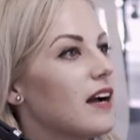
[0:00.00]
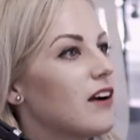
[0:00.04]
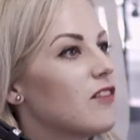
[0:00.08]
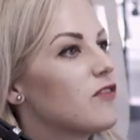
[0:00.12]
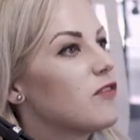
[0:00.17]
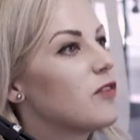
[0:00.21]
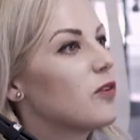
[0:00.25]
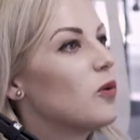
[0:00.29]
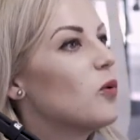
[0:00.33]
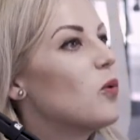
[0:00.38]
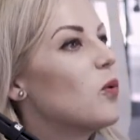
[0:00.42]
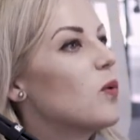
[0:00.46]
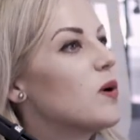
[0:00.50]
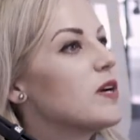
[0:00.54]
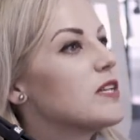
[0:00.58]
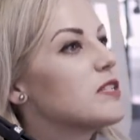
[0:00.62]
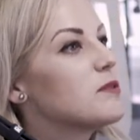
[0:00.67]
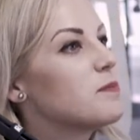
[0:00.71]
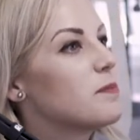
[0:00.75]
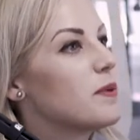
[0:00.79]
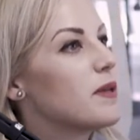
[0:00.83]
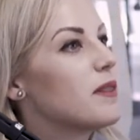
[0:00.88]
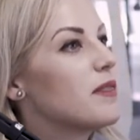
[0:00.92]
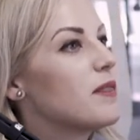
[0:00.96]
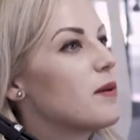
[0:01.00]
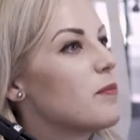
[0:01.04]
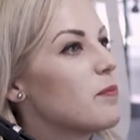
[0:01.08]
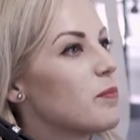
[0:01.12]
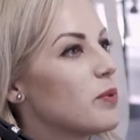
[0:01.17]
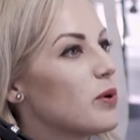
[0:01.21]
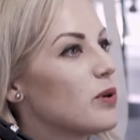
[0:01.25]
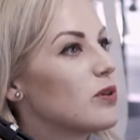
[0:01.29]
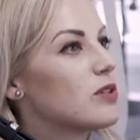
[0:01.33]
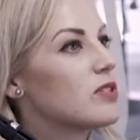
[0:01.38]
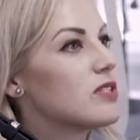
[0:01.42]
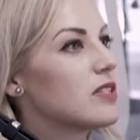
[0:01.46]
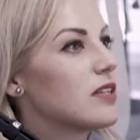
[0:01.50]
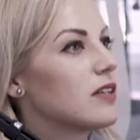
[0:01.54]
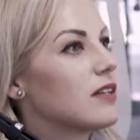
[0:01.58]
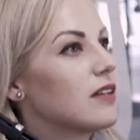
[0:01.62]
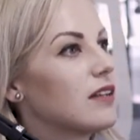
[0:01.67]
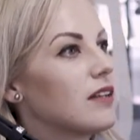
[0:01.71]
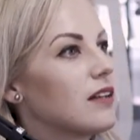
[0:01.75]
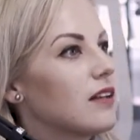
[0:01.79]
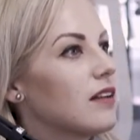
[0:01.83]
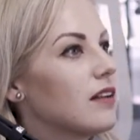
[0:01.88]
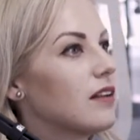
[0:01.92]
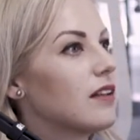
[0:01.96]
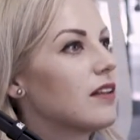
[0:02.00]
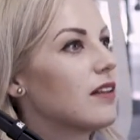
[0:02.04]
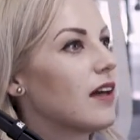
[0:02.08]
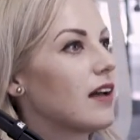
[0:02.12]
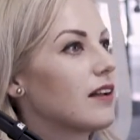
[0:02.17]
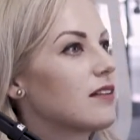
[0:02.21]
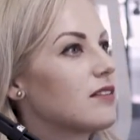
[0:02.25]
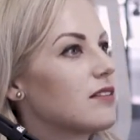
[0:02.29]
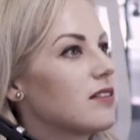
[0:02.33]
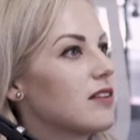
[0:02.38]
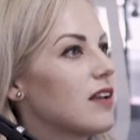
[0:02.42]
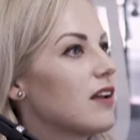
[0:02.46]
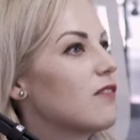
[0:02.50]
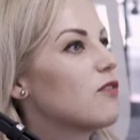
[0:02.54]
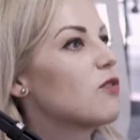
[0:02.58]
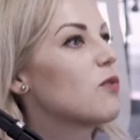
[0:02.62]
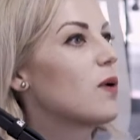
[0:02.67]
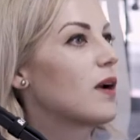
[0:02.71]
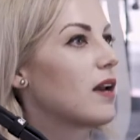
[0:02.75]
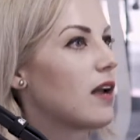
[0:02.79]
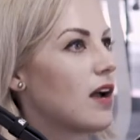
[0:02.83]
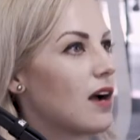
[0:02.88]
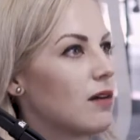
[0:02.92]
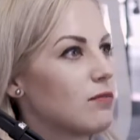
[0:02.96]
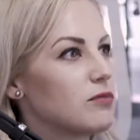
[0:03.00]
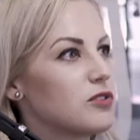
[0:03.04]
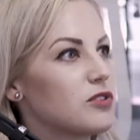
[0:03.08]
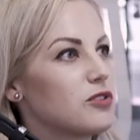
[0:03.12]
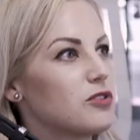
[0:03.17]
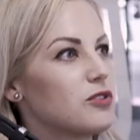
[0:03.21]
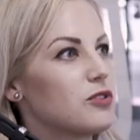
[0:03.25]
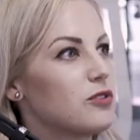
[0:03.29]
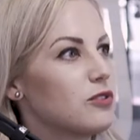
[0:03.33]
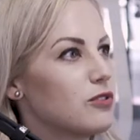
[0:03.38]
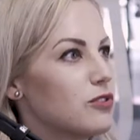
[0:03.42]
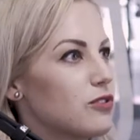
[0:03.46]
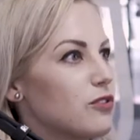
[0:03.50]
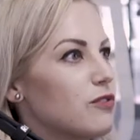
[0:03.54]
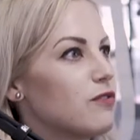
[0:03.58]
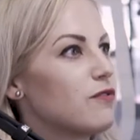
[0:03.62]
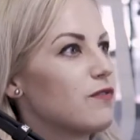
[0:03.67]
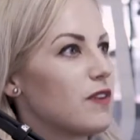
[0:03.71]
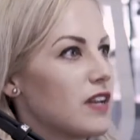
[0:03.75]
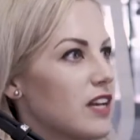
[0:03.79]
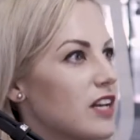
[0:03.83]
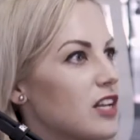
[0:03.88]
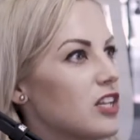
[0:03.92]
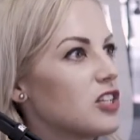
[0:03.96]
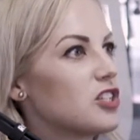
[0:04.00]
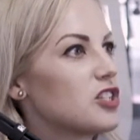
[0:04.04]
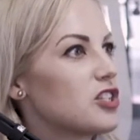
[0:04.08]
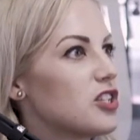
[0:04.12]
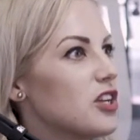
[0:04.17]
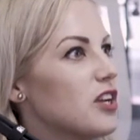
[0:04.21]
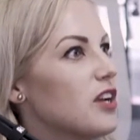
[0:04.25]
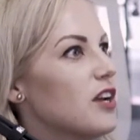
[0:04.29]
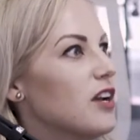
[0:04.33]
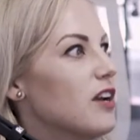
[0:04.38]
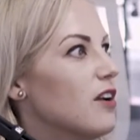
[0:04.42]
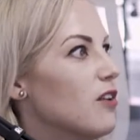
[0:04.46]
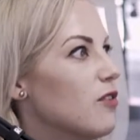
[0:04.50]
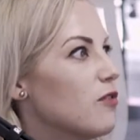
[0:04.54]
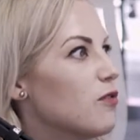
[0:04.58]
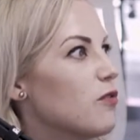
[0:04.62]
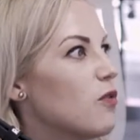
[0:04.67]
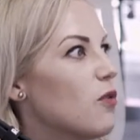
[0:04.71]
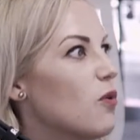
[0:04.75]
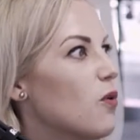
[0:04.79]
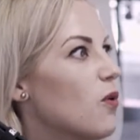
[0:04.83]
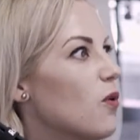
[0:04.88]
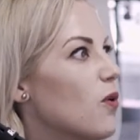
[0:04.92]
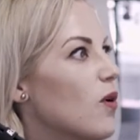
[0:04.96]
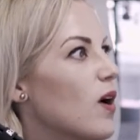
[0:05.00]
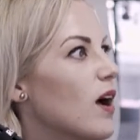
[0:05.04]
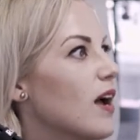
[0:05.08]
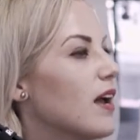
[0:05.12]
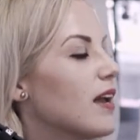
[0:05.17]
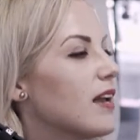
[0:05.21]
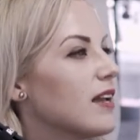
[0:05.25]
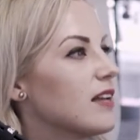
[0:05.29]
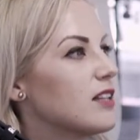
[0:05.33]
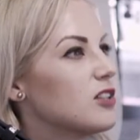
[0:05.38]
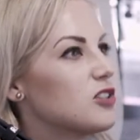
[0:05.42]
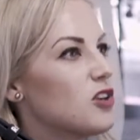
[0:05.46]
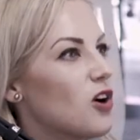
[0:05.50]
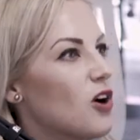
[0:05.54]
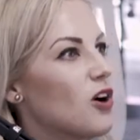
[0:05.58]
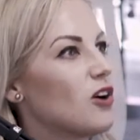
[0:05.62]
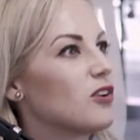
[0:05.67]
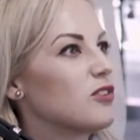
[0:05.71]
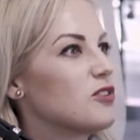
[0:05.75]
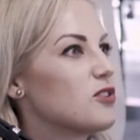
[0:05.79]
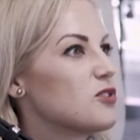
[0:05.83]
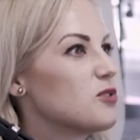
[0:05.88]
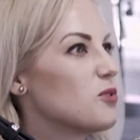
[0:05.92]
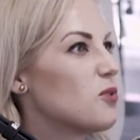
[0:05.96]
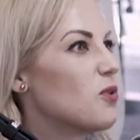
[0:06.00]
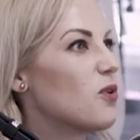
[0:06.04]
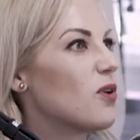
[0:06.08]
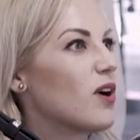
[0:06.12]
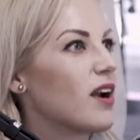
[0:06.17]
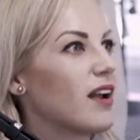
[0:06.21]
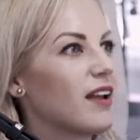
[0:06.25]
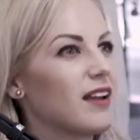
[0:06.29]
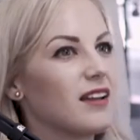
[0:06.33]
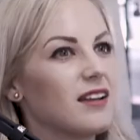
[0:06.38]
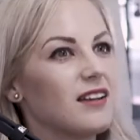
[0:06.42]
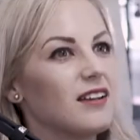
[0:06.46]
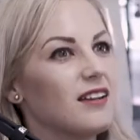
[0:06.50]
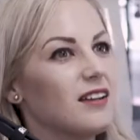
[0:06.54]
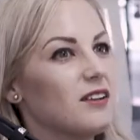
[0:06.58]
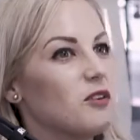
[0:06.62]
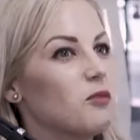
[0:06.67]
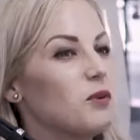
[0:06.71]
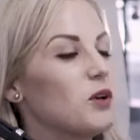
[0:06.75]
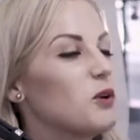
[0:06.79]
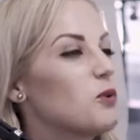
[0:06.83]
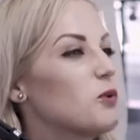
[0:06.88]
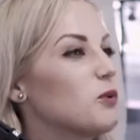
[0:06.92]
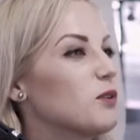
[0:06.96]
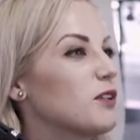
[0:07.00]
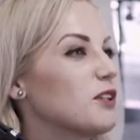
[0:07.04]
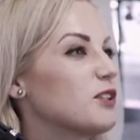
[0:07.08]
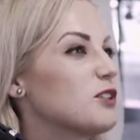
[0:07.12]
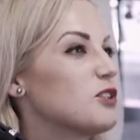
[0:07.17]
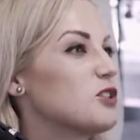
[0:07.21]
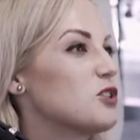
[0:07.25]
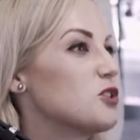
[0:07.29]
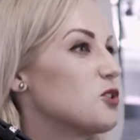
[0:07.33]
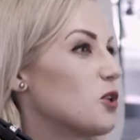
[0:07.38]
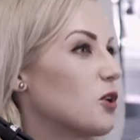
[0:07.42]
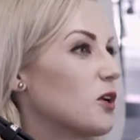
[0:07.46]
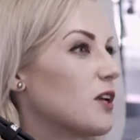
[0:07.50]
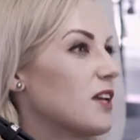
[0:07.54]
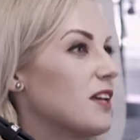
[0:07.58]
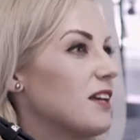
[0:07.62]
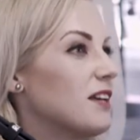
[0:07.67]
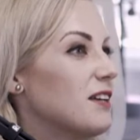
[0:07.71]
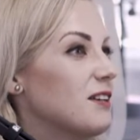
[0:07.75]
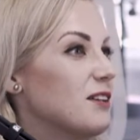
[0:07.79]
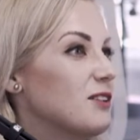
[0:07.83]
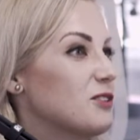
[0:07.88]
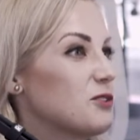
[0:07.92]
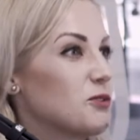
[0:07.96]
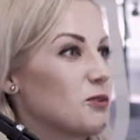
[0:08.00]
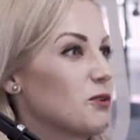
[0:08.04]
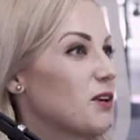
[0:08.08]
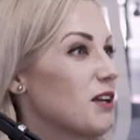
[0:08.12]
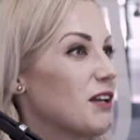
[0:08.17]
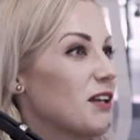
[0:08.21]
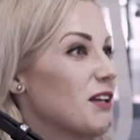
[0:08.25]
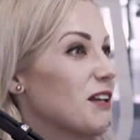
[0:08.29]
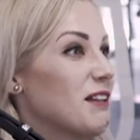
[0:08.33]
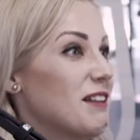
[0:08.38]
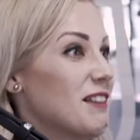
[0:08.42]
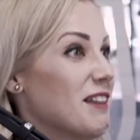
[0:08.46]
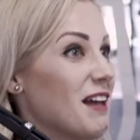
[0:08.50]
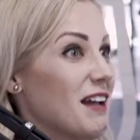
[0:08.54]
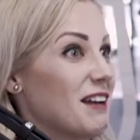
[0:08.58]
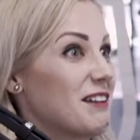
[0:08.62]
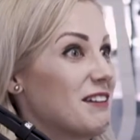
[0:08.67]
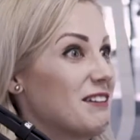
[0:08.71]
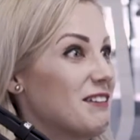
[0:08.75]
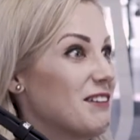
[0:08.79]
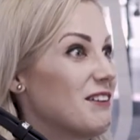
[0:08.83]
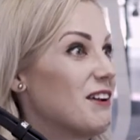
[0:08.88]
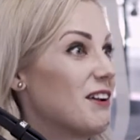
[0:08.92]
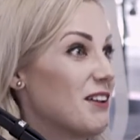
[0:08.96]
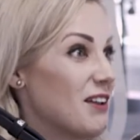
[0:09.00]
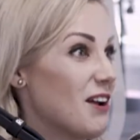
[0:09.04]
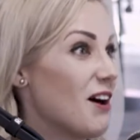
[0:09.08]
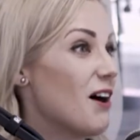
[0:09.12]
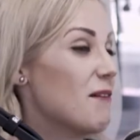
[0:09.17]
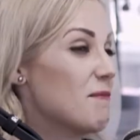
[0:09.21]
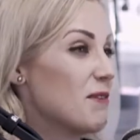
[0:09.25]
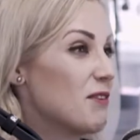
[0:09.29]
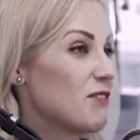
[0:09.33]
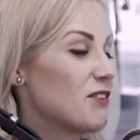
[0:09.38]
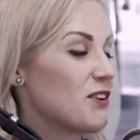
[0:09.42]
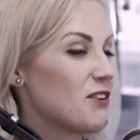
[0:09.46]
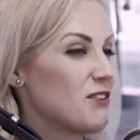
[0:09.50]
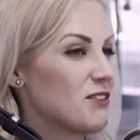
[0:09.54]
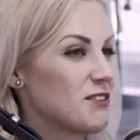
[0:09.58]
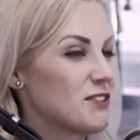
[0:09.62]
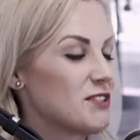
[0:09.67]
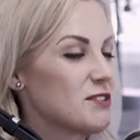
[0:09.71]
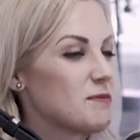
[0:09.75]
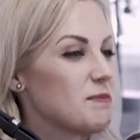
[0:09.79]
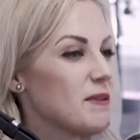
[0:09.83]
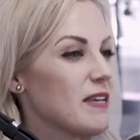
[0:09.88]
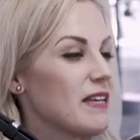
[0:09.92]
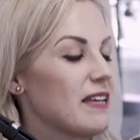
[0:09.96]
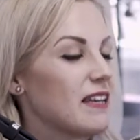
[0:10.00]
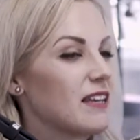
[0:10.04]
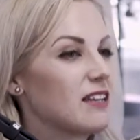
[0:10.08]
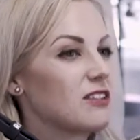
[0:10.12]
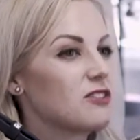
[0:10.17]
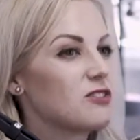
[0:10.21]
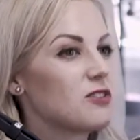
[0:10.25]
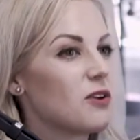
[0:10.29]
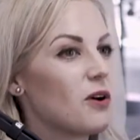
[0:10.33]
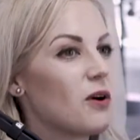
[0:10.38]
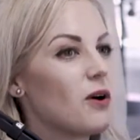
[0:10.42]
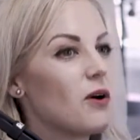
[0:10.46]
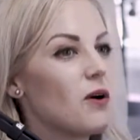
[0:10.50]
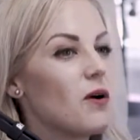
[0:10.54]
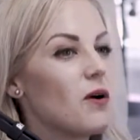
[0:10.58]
always been the person that everyone comes to finish for a dance or we called it a sokkie. I'm Afrikaans speaking. So